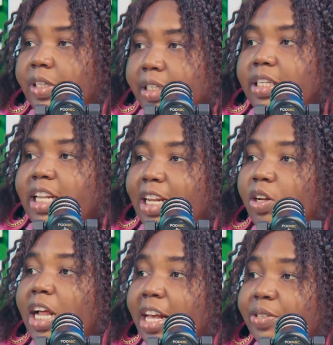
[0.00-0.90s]
Yes, the
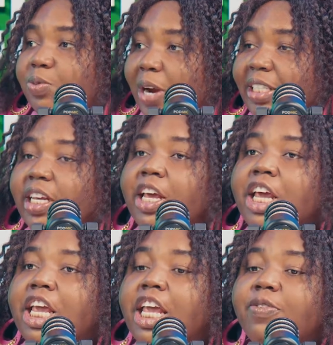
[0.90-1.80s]
landlord has the right.
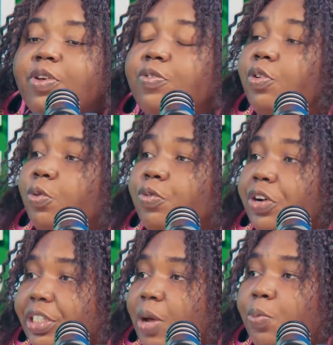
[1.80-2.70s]
Even if you,
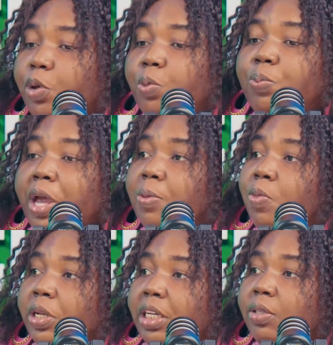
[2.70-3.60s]
for example, you pay
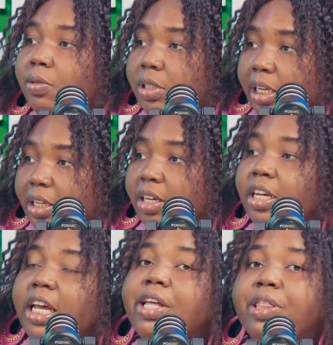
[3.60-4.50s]
money today,
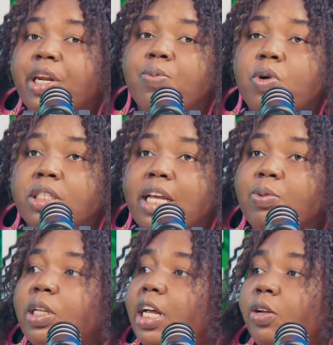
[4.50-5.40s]
in 3 months'
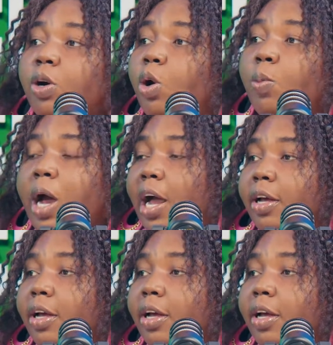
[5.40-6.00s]
time, the landlord come,